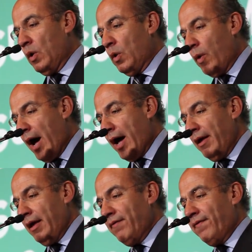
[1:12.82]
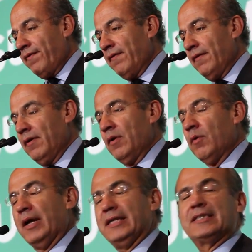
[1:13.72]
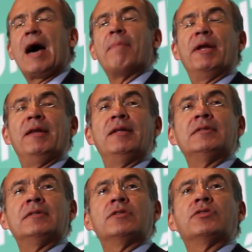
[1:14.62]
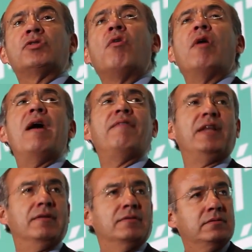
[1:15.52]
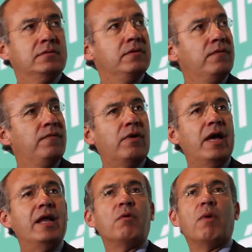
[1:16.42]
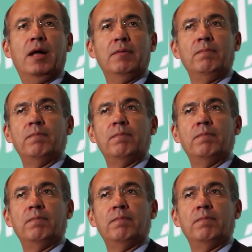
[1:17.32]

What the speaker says: why, if what is happening is so evident for anyone,